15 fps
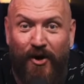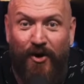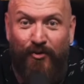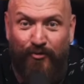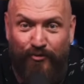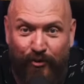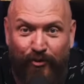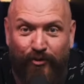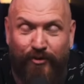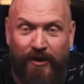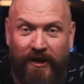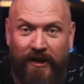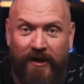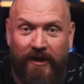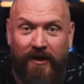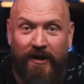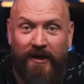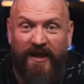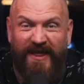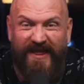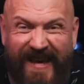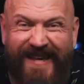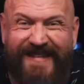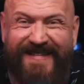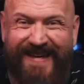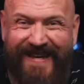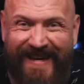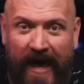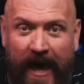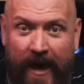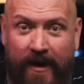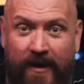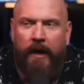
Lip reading: Rooney this year.